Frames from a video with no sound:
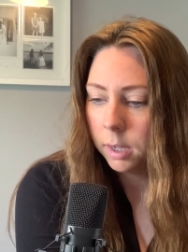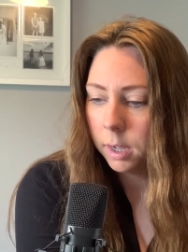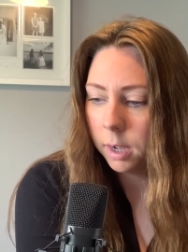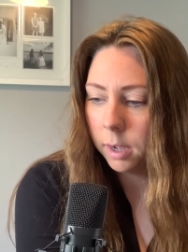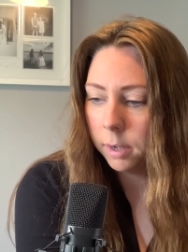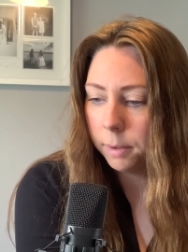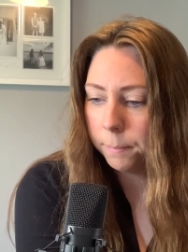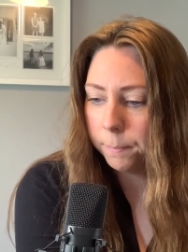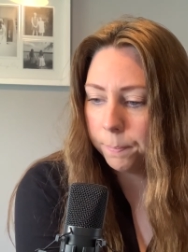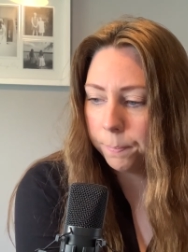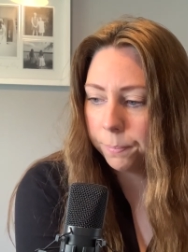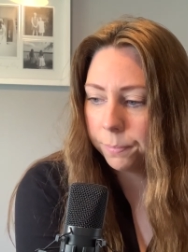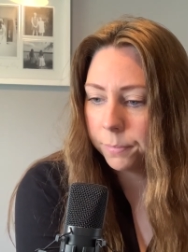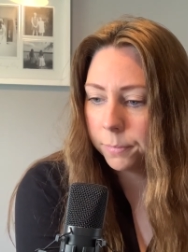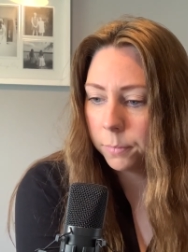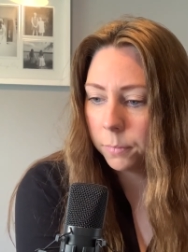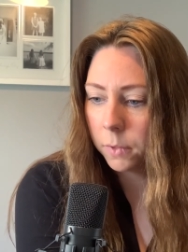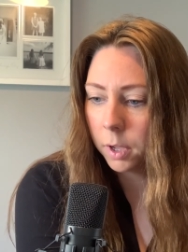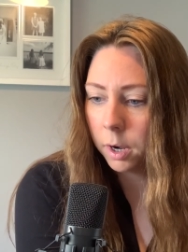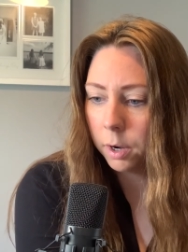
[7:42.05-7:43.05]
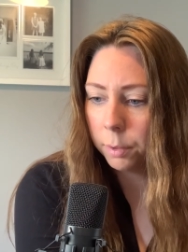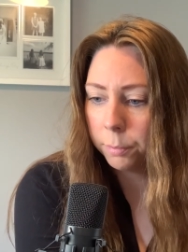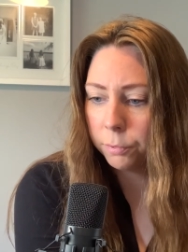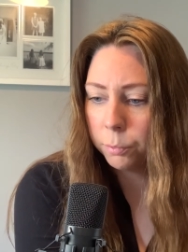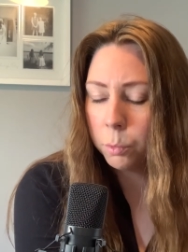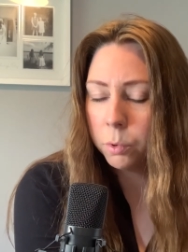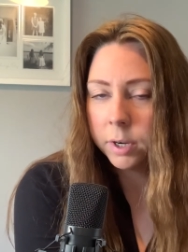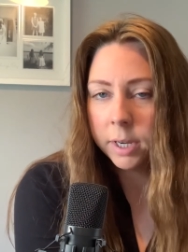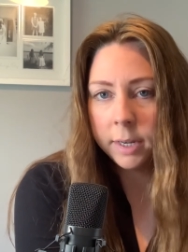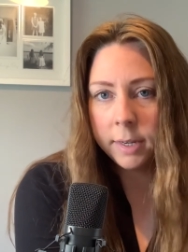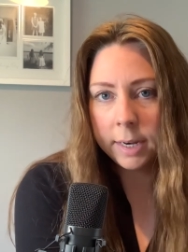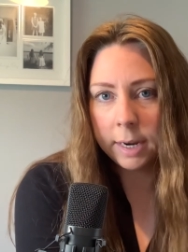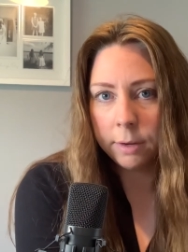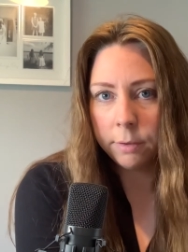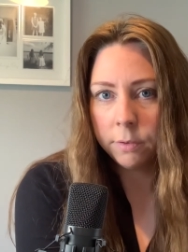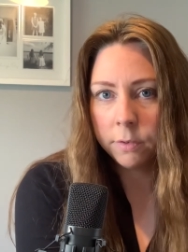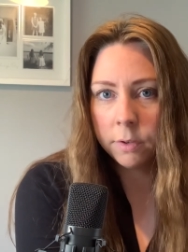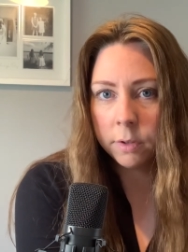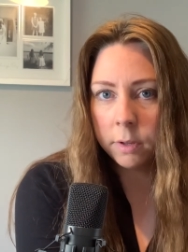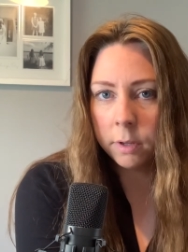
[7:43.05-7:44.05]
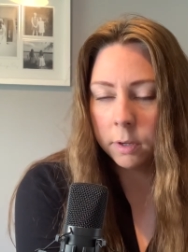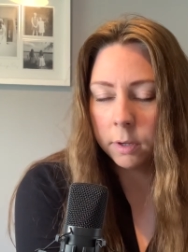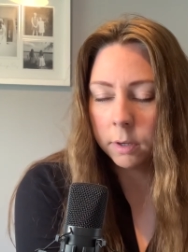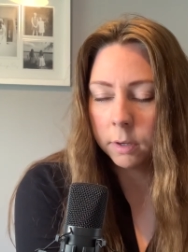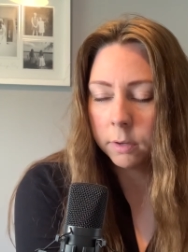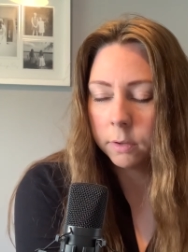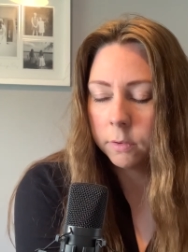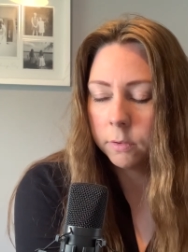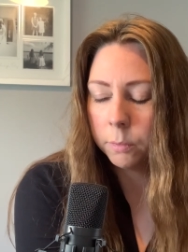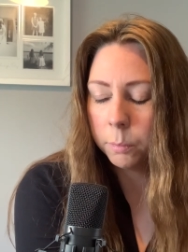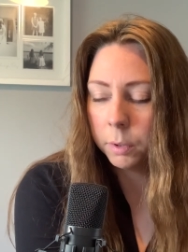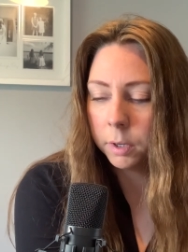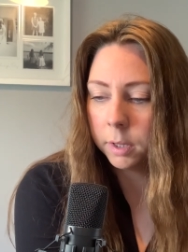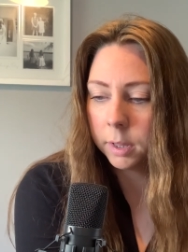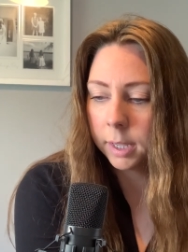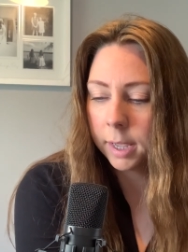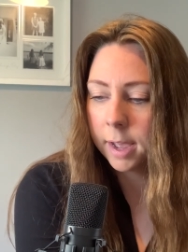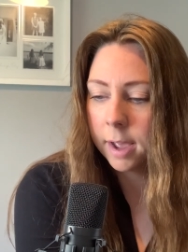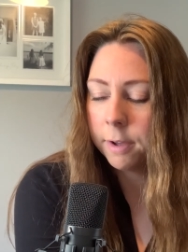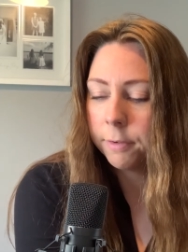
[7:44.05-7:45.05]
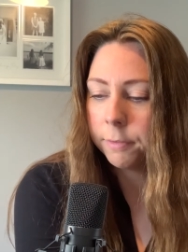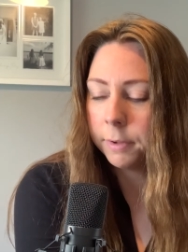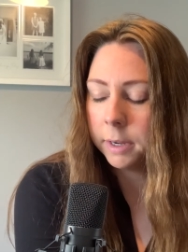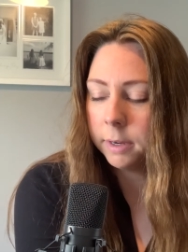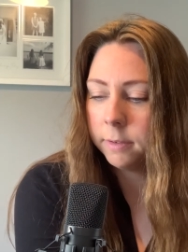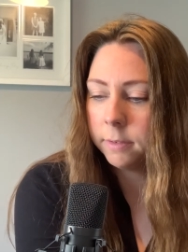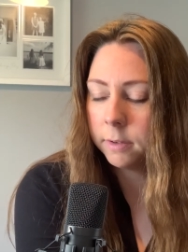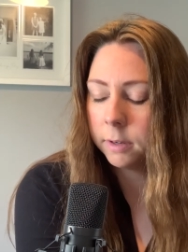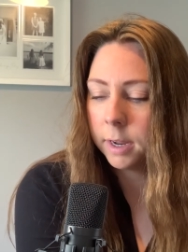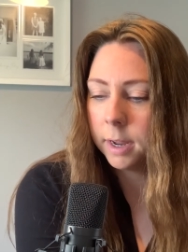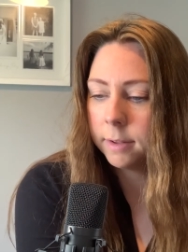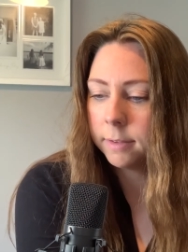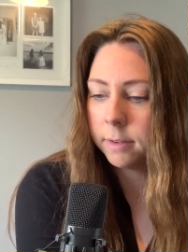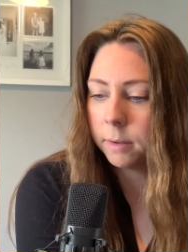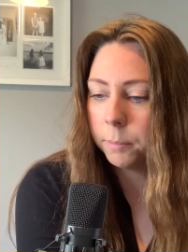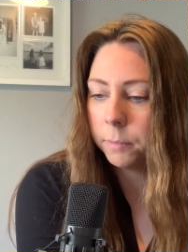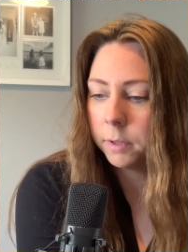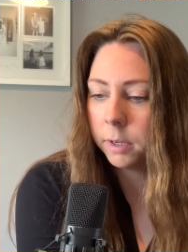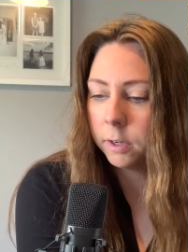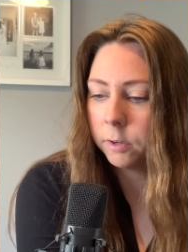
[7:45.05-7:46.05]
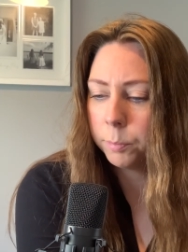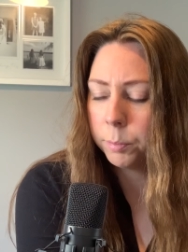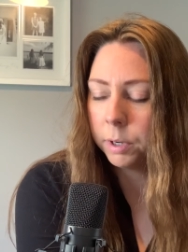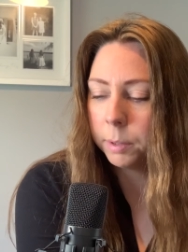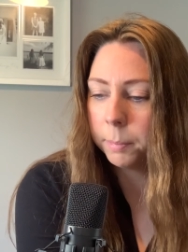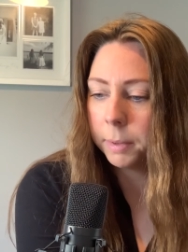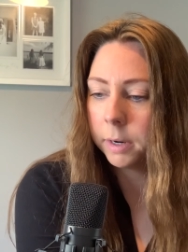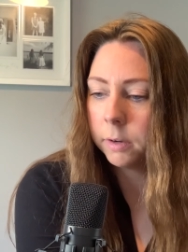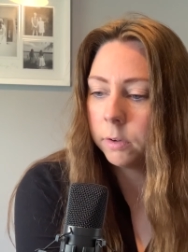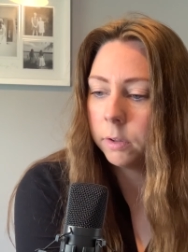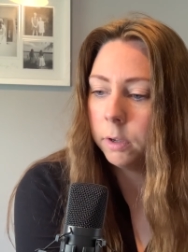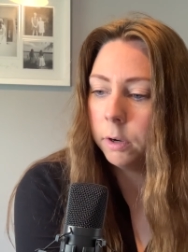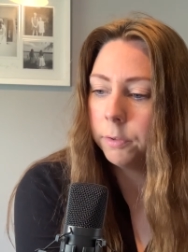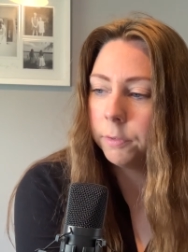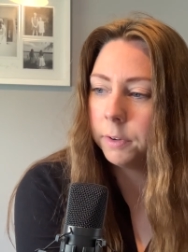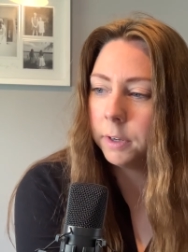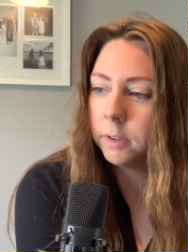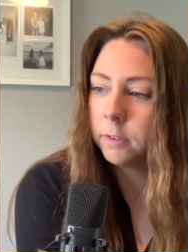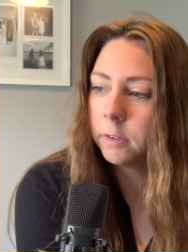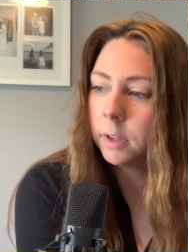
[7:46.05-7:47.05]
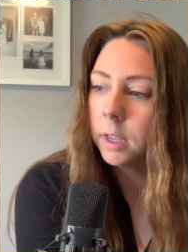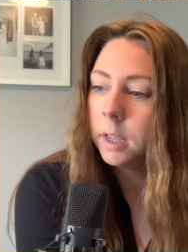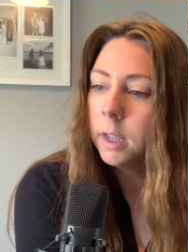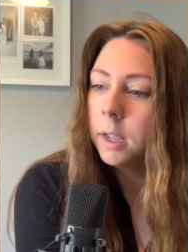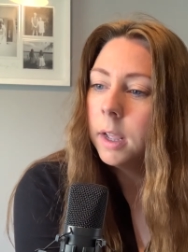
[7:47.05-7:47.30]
um, and I was walking down to the to one of the cafes to get something to bring back to the office,